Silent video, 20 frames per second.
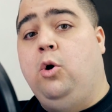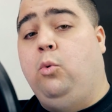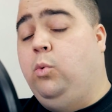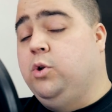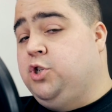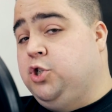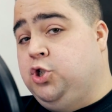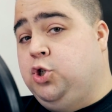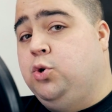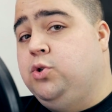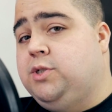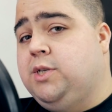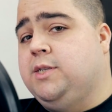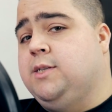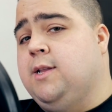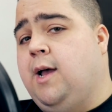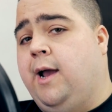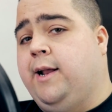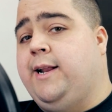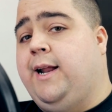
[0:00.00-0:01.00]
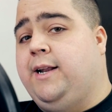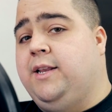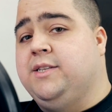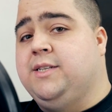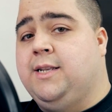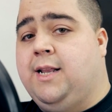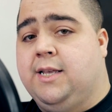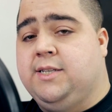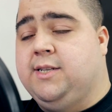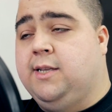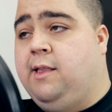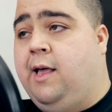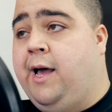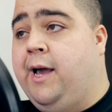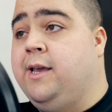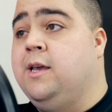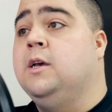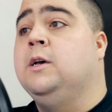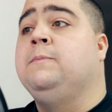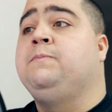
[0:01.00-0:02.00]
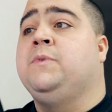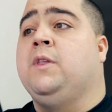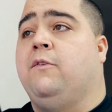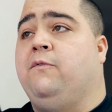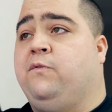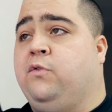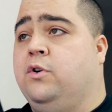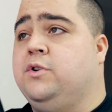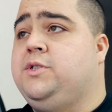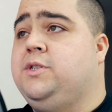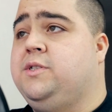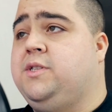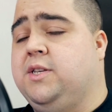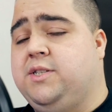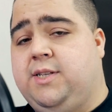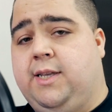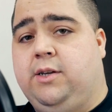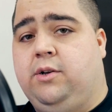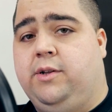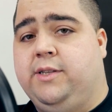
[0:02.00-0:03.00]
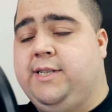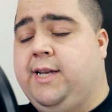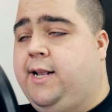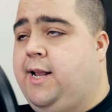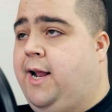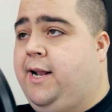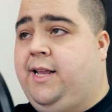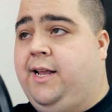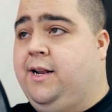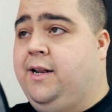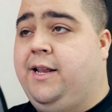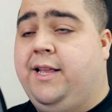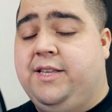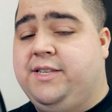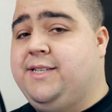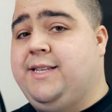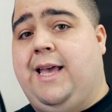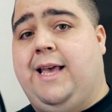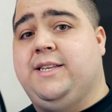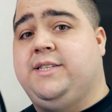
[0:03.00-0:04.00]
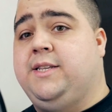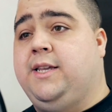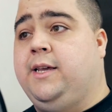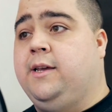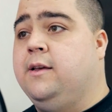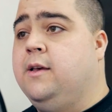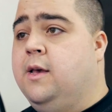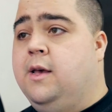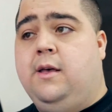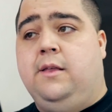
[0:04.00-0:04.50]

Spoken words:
which uses 980s and SLI versus the single 1080, and in his testing,